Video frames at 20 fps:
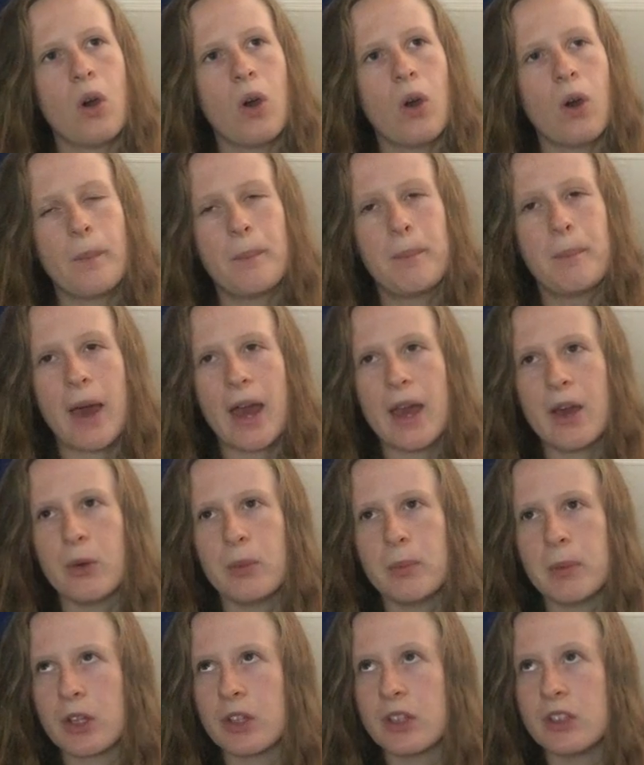or
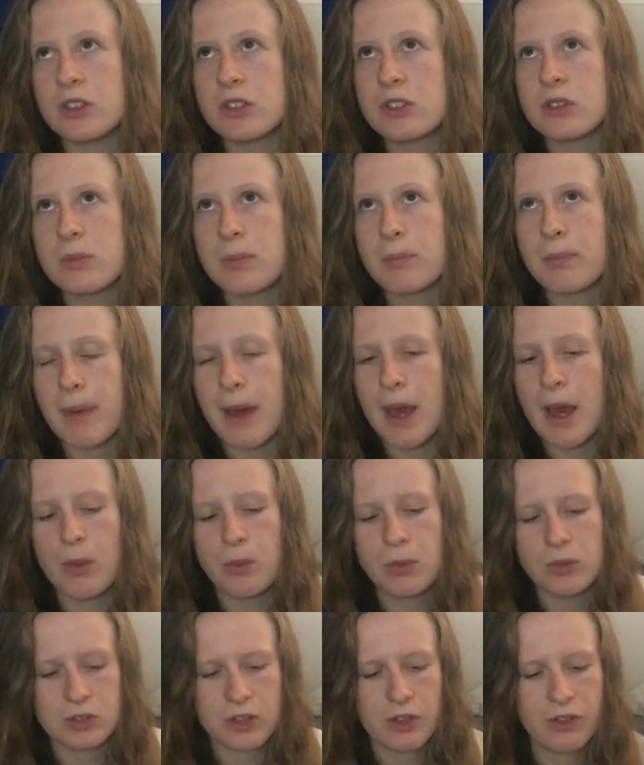Bale, because
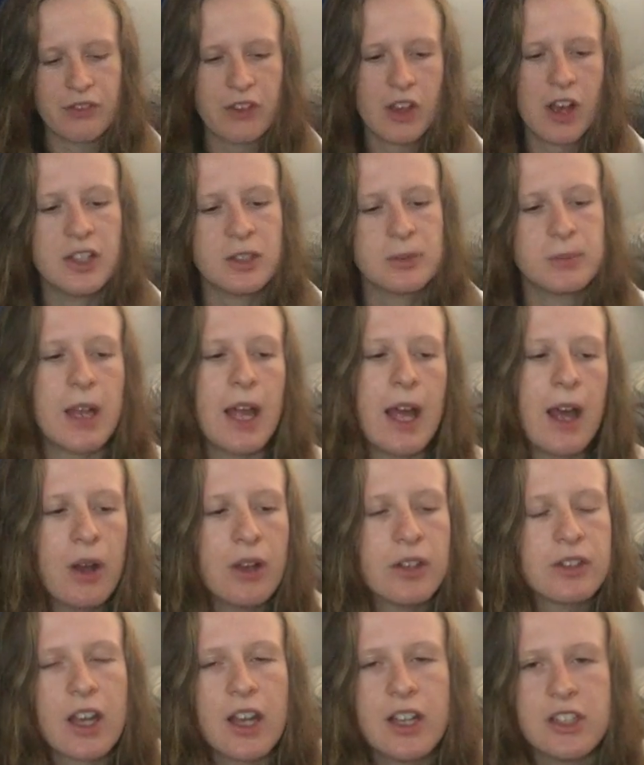Bale was the first player
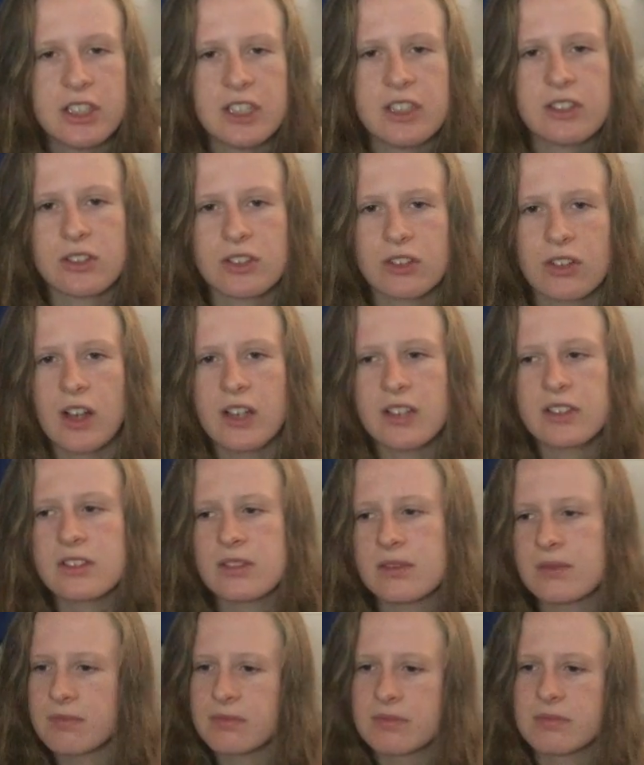I was like, Jesus
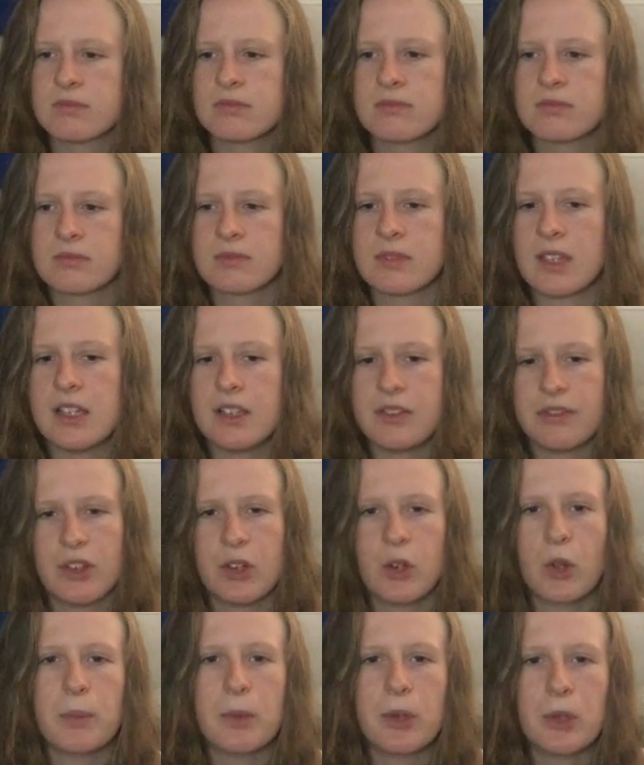Christ, he's
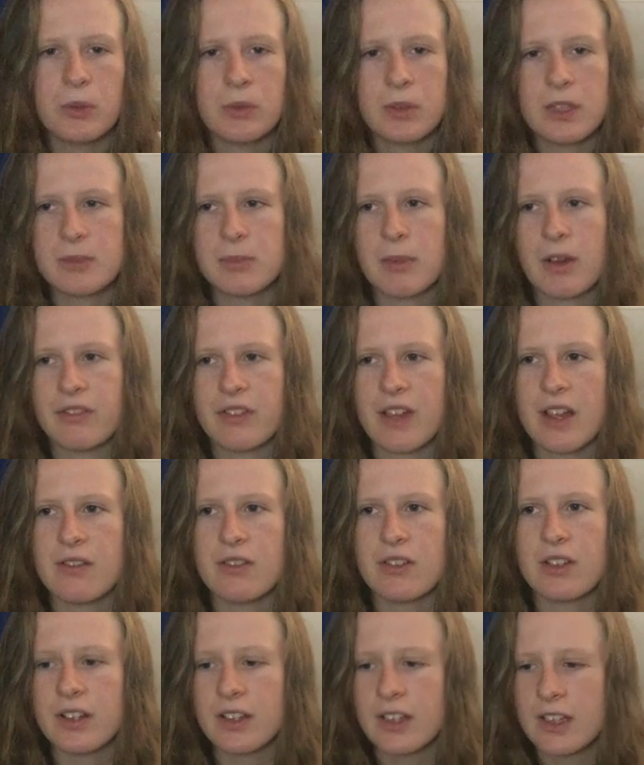phenomenal, he's my
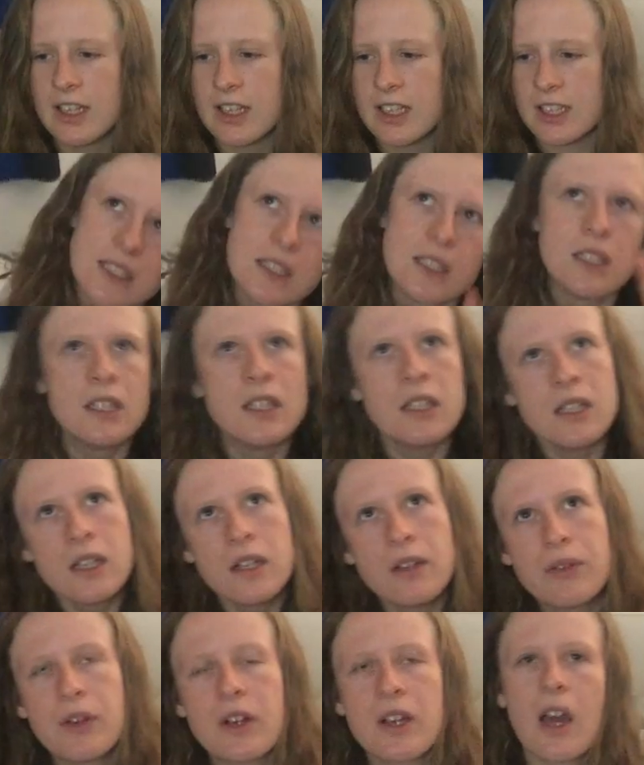favourite.
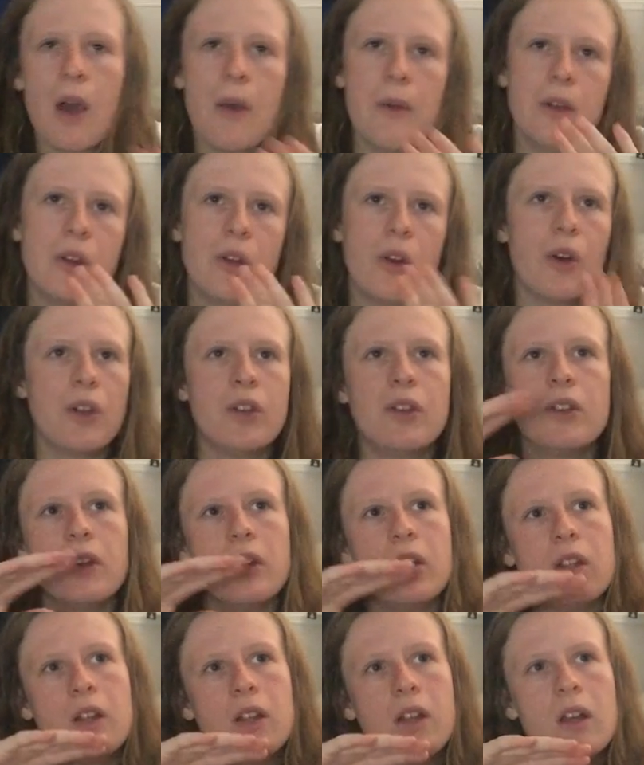If we're going
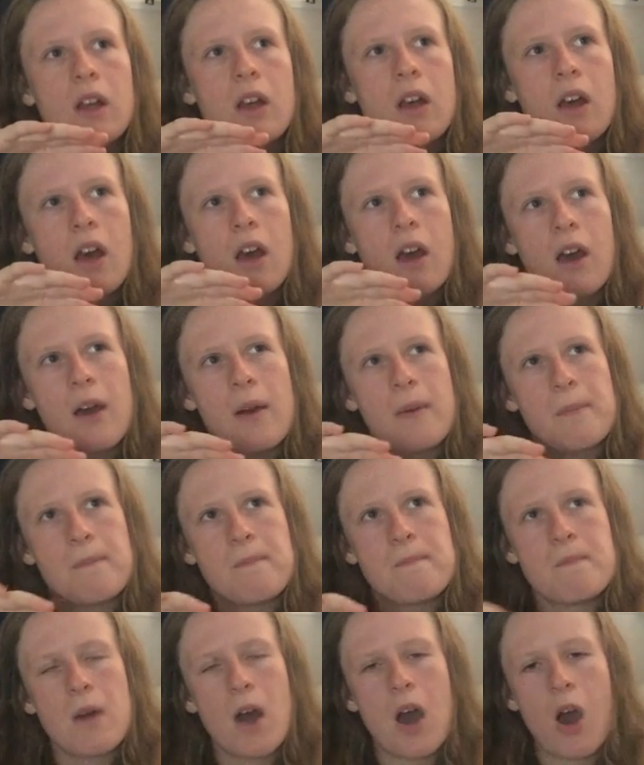on
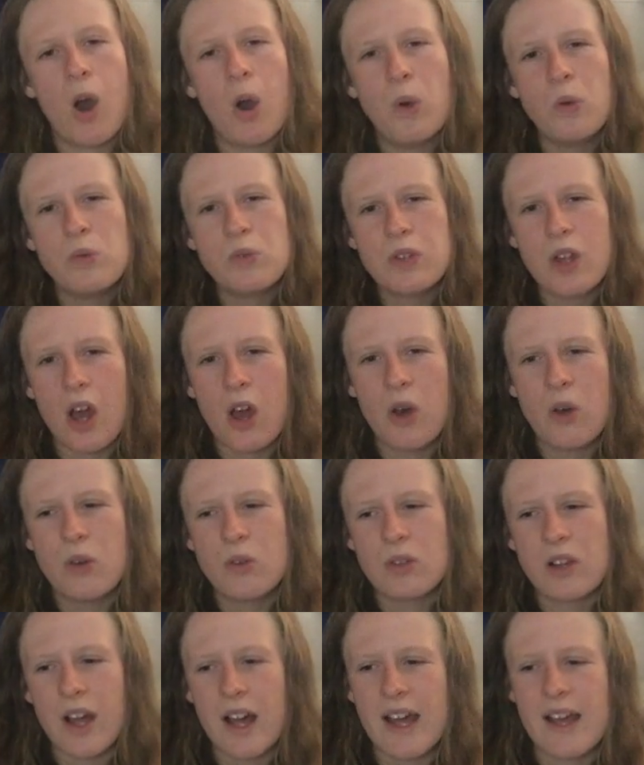old,
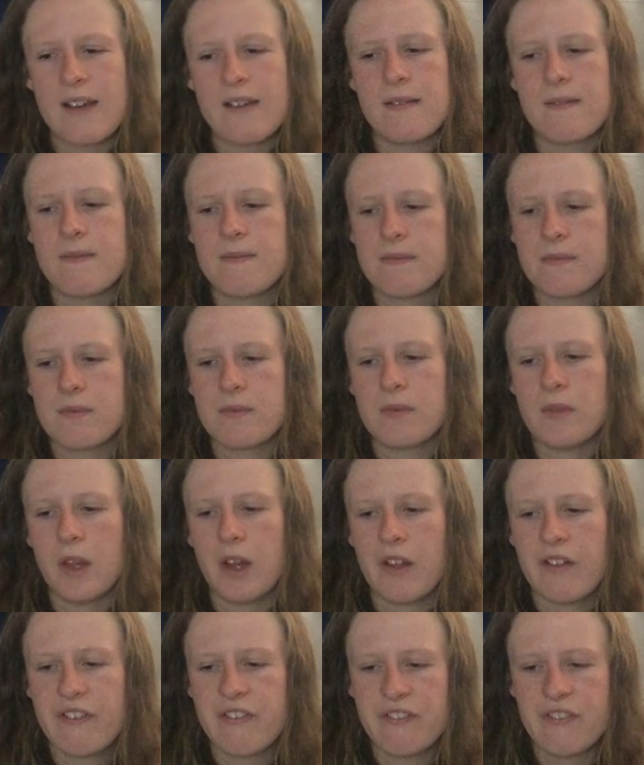like
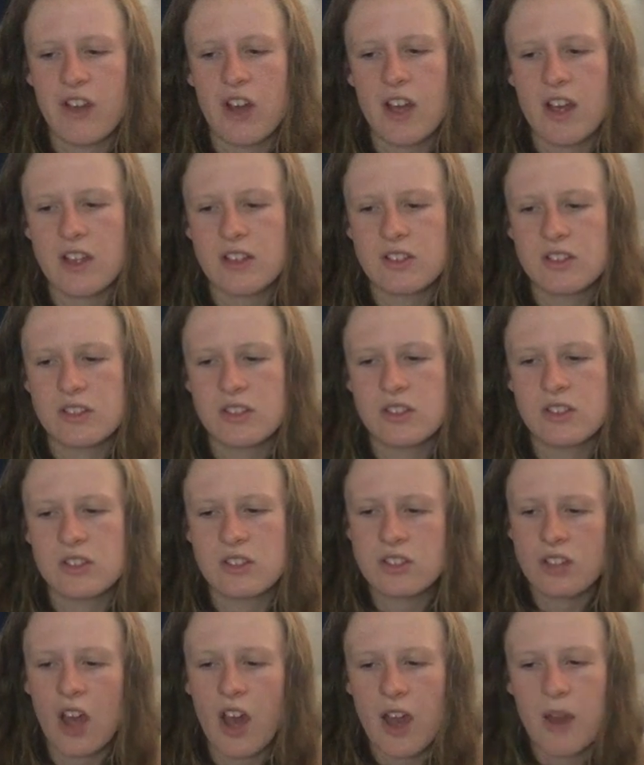when I
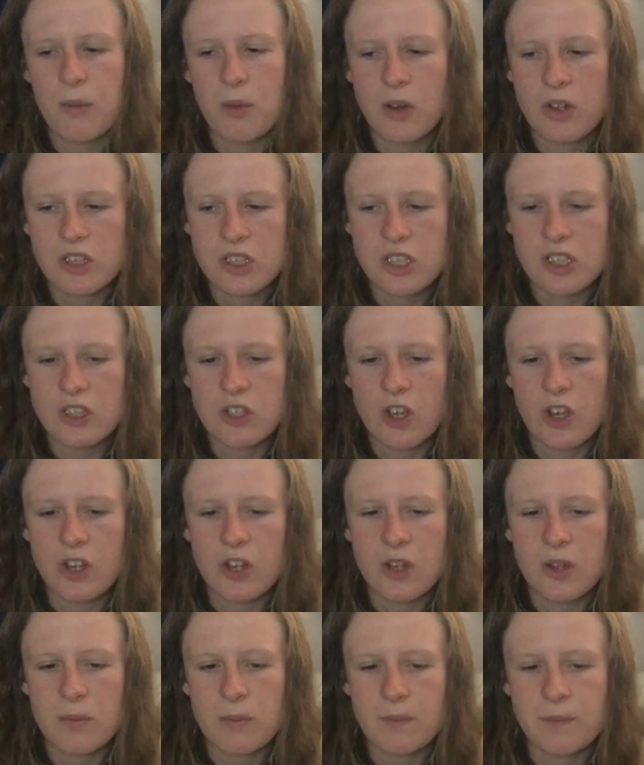first started watching
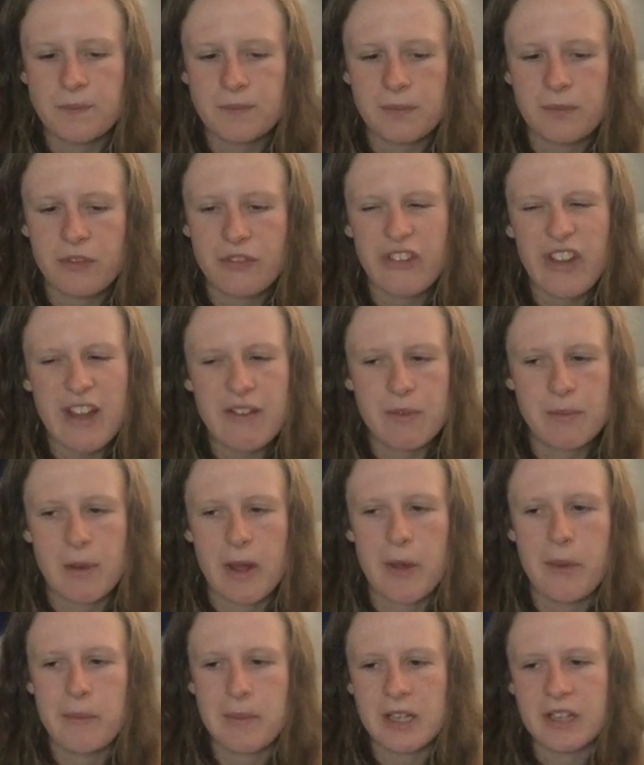Tottenham, favourite
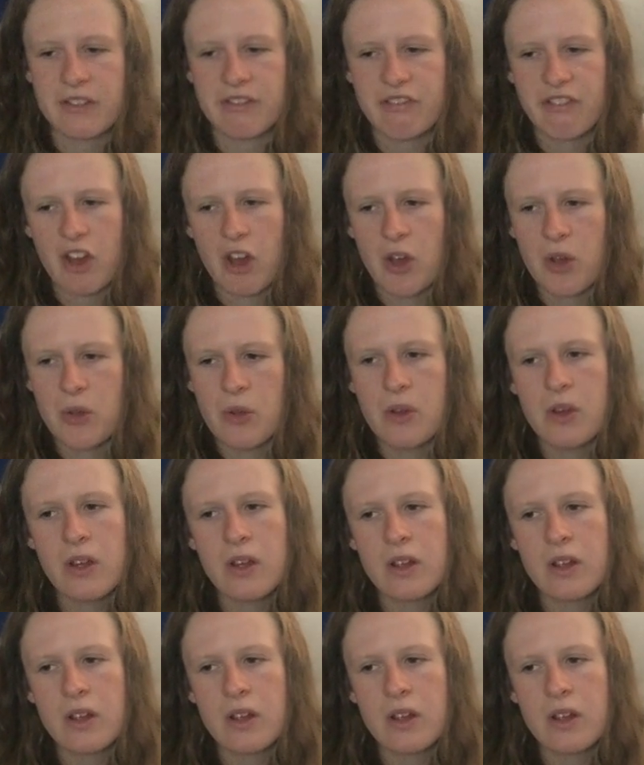player would be Defoe.